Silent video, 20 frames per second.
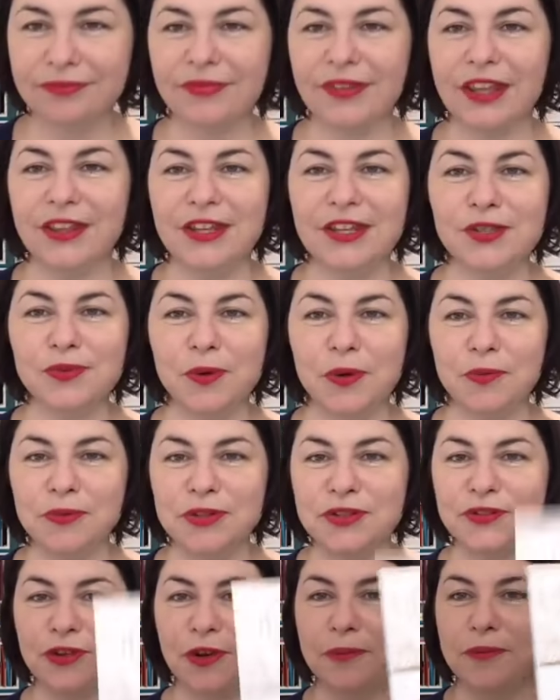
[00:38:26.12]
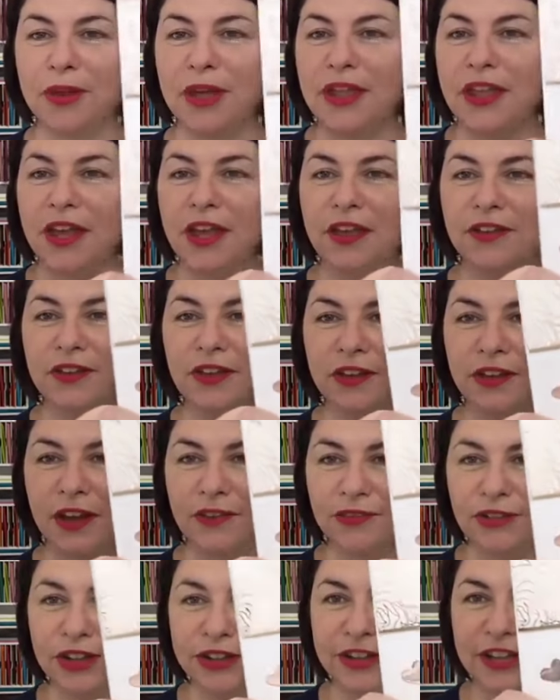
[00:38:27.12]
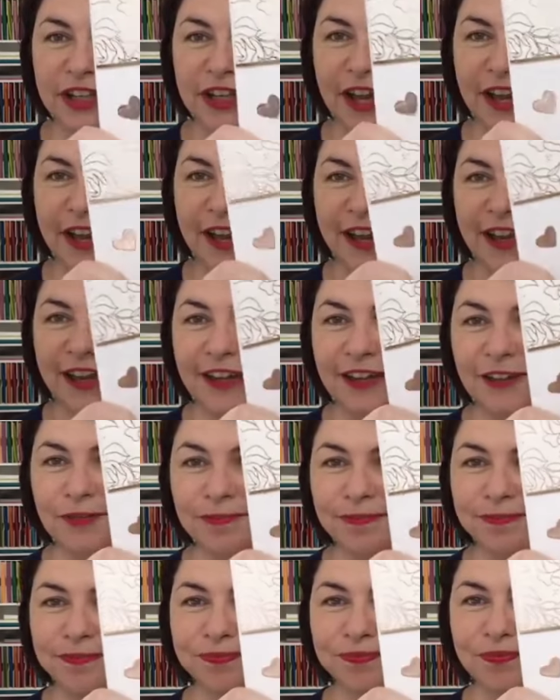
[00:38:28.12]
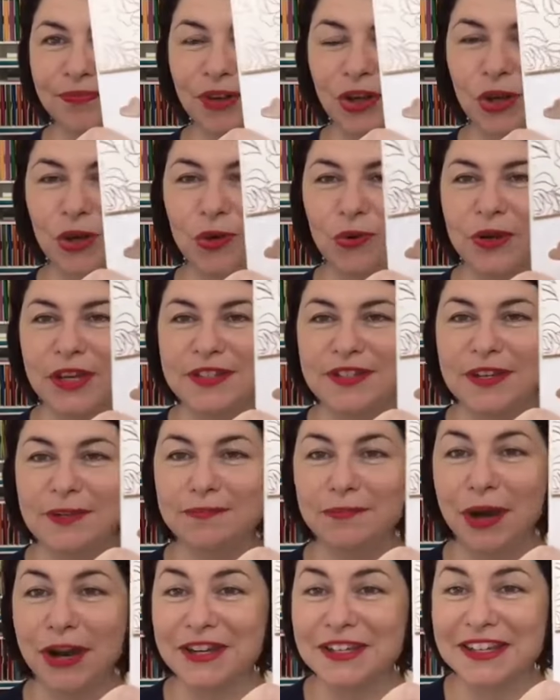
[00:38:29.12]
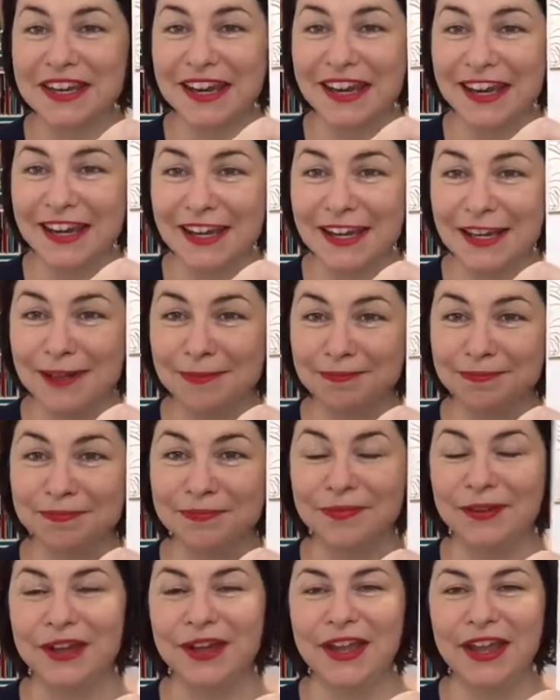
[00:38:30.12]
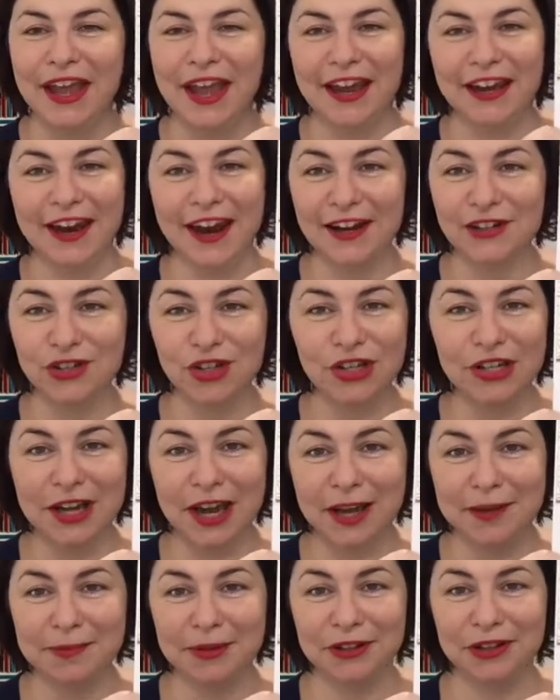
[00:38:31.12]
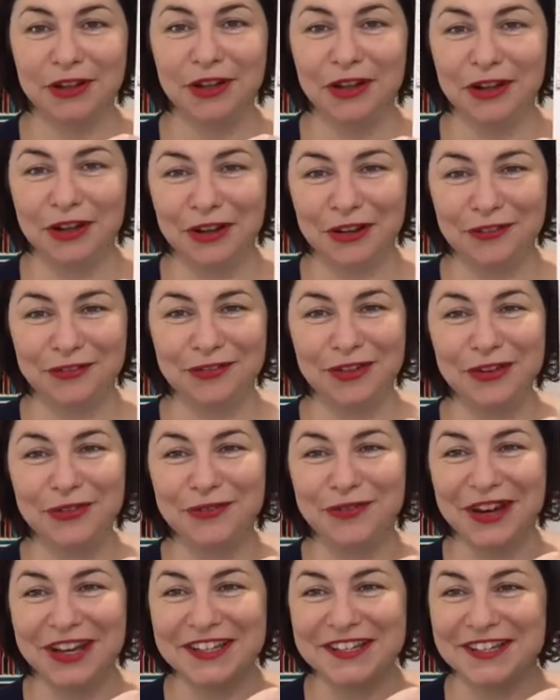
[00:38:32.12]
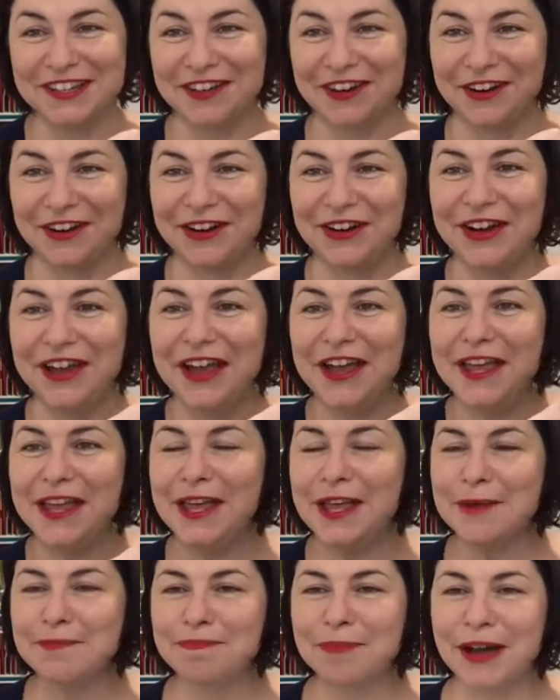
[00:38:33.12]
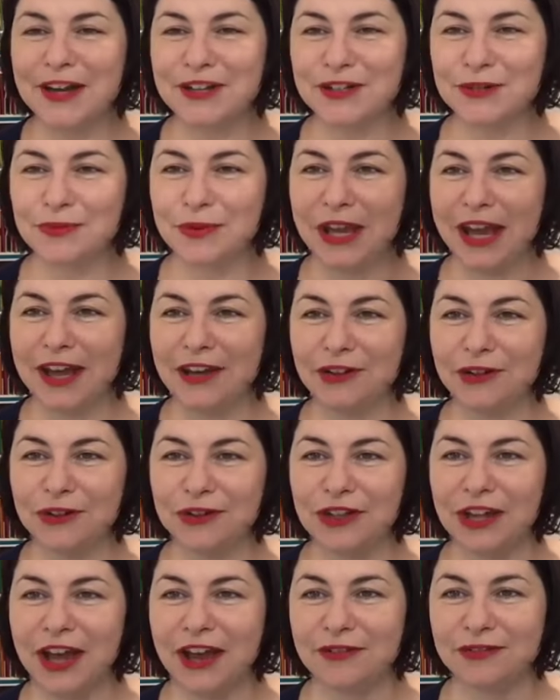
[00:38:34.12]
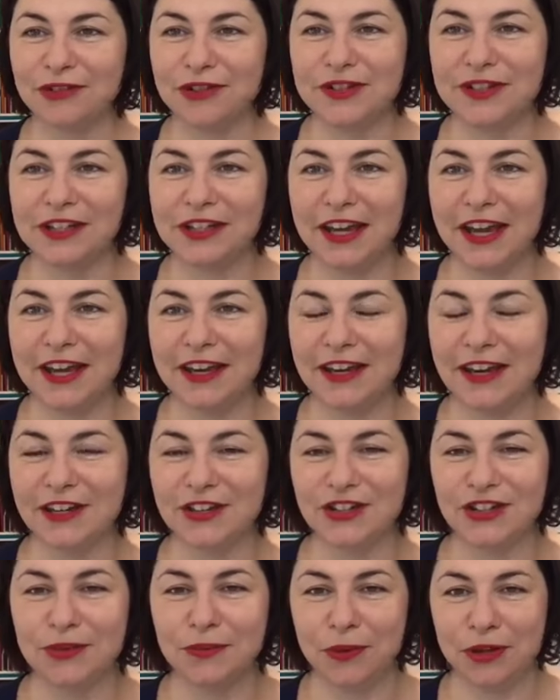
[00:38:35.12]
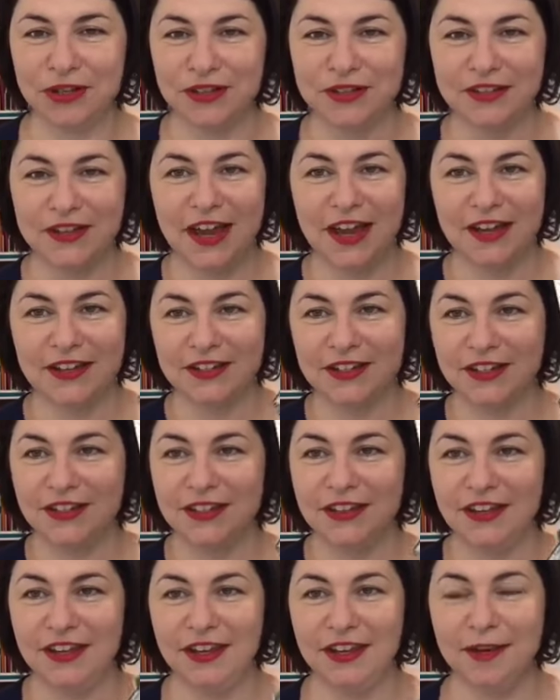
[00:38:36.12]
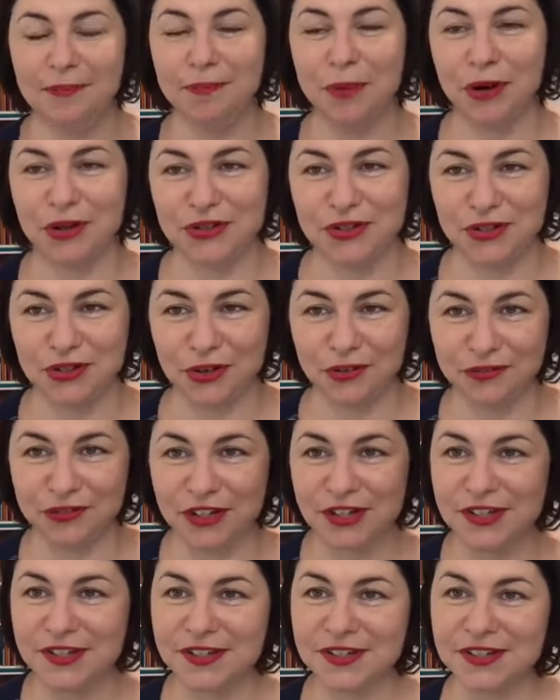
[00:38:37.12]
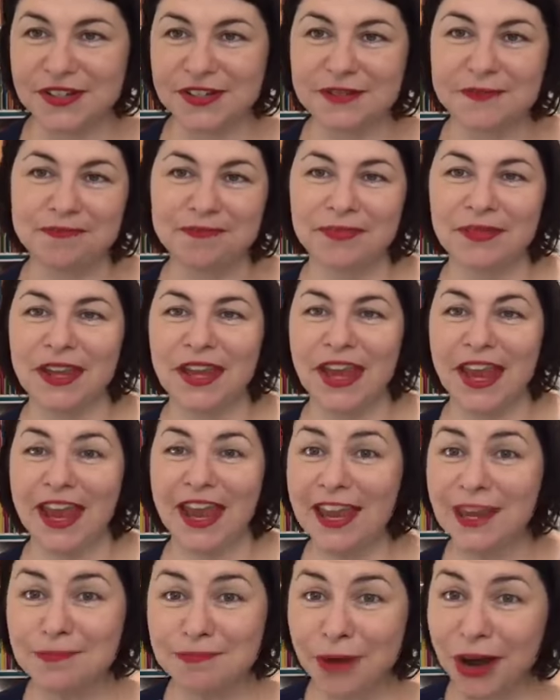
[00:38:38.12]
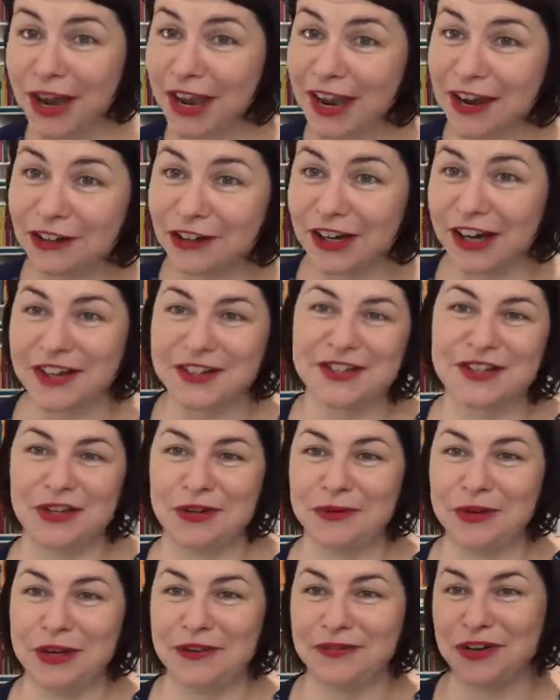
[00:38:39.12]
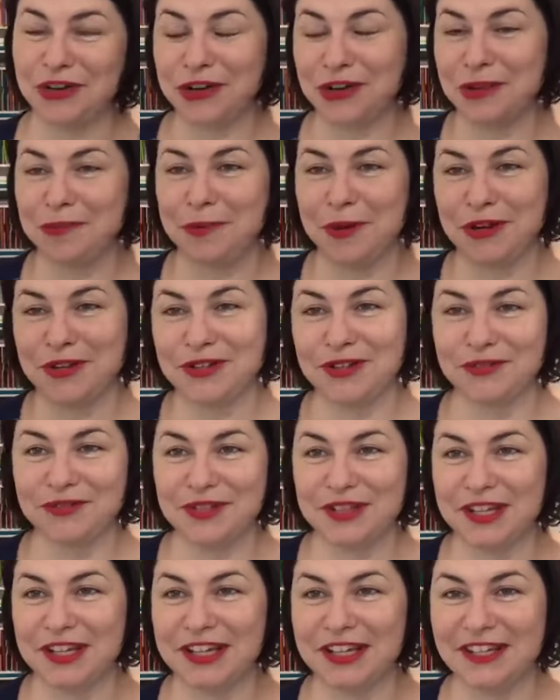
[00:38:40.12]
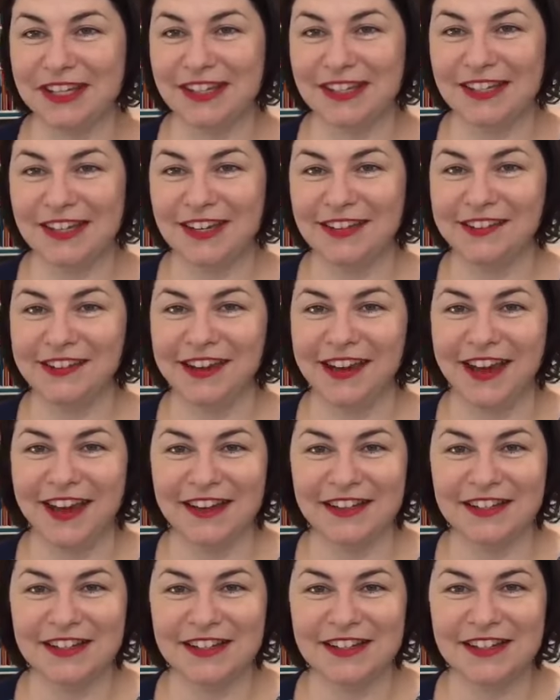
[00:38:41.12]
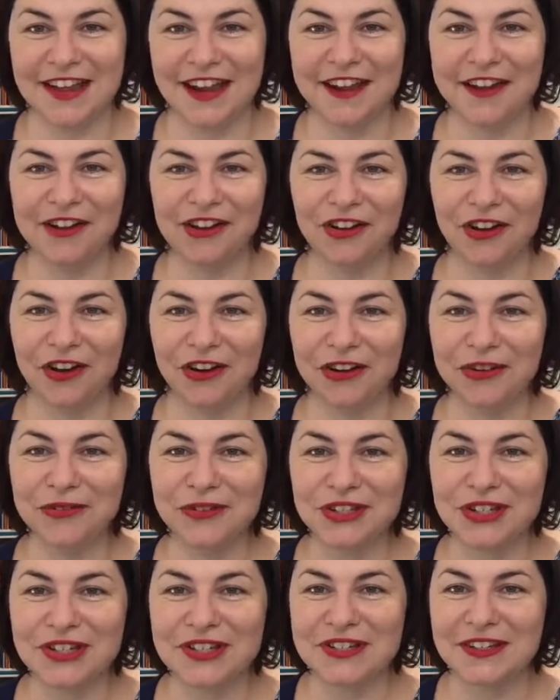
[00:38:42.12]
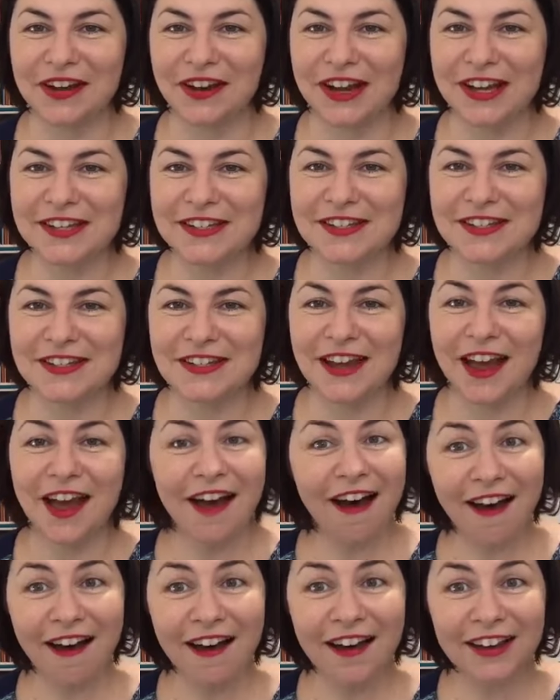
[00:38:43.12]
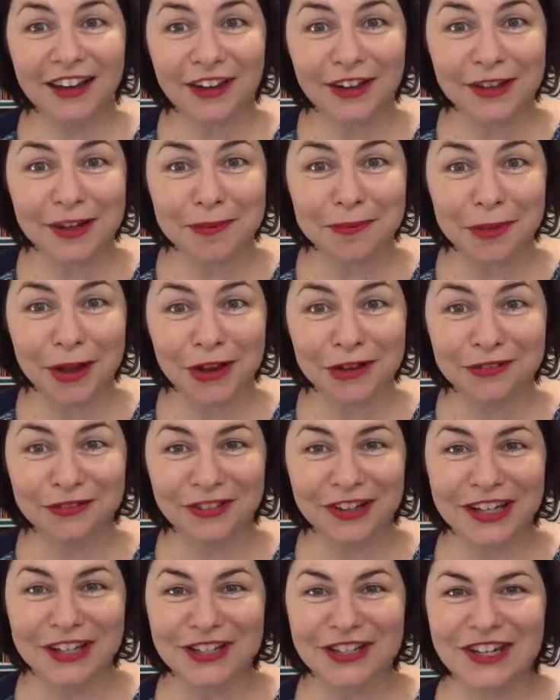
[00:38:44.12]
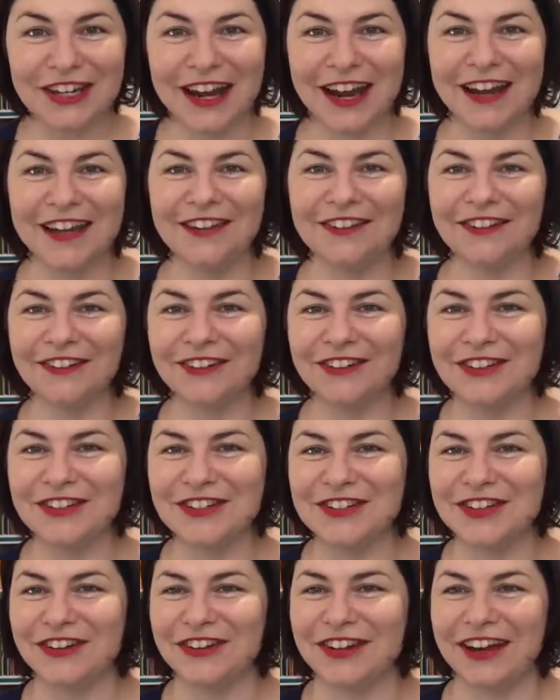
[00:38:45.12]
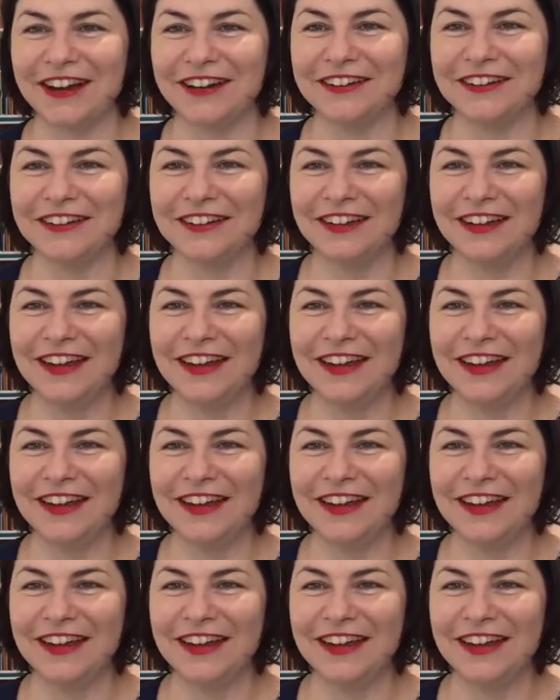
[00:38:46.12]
This one was from the lovely Leanne, who is in my team and actually came a, little, a few weeks ago. But we had a good laugh because Leanne actually works at the post office in my area. So whenever I go to the post office, I get to see Leanne and say hello, which is nice. Oh, you got your blog finished today. Good on you, Donna.